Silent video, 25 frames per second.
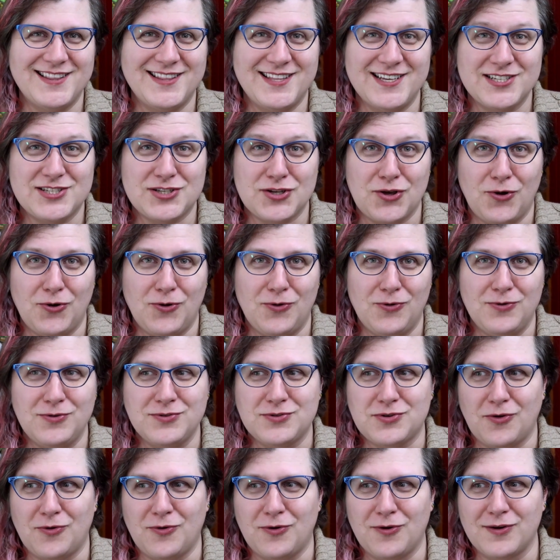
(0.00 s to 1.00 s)
this
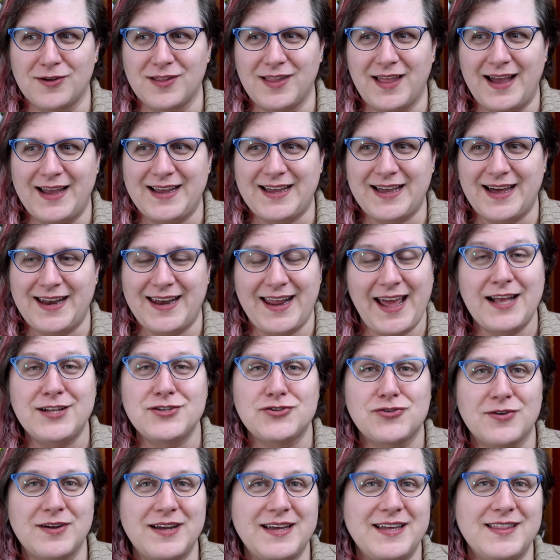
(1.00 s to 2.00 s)
old or like an
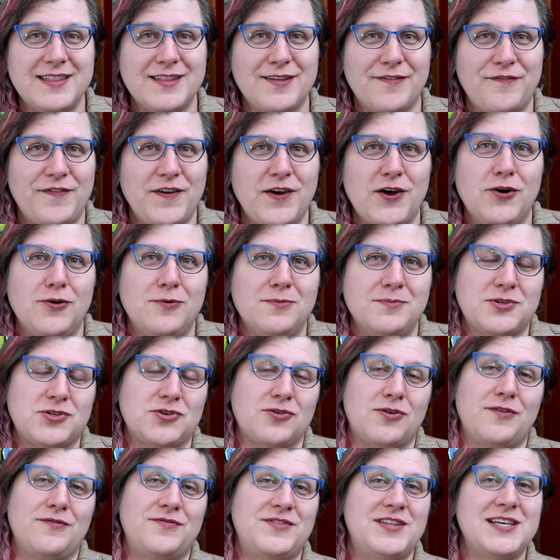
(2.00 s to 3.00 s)
entry in the film
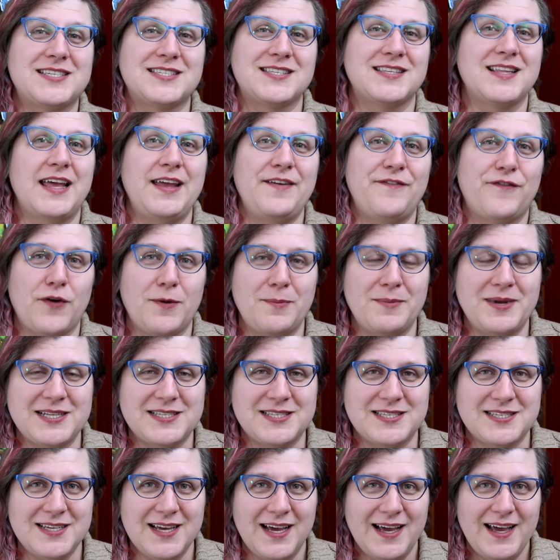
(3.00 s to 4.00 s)
sort of this late from
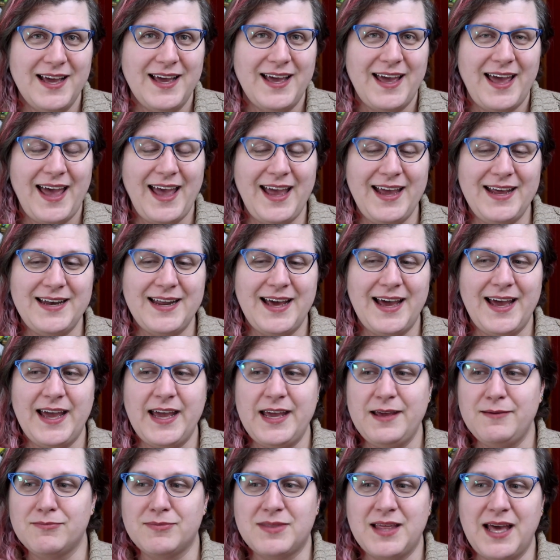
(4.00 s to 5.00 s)
its
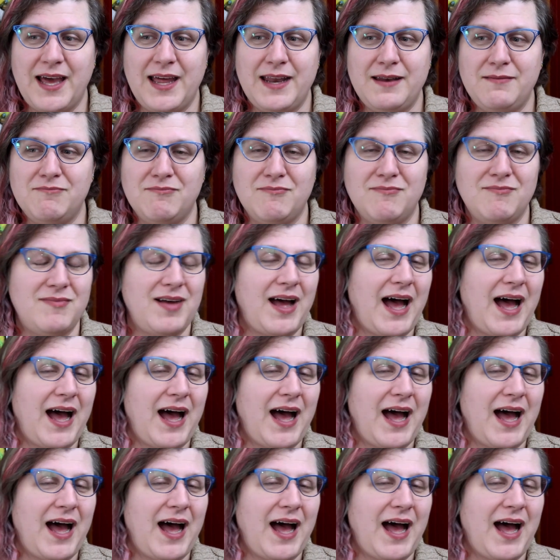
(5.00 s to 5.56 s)
heyday, then